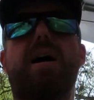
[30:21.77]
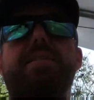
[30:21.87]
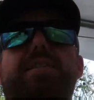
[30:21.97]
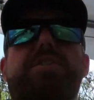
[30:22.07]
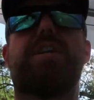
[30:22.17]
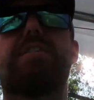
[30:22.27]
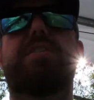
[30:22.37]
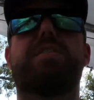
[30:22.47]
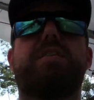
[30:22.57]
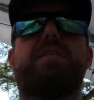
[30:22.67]
I
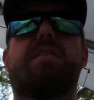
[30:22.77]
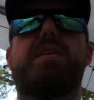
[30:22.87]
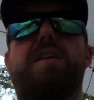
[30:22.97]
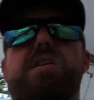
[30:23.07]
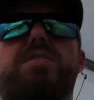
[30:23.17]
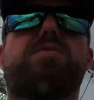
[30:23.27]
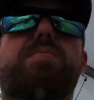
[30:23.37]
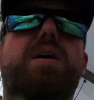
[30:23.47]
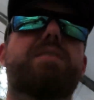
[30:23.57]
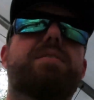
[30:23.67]
suggest getting a turtle
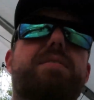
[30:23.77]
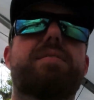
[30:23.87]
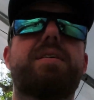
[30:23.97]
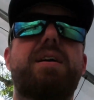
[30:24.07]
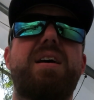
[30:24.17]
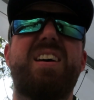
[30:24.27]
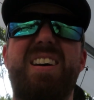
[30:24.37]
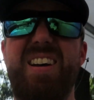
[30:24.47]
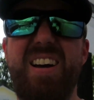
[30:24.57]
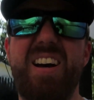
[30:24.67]
box.
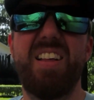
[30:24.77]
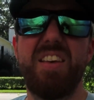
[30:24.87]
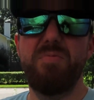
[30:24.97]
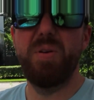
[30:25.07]
They've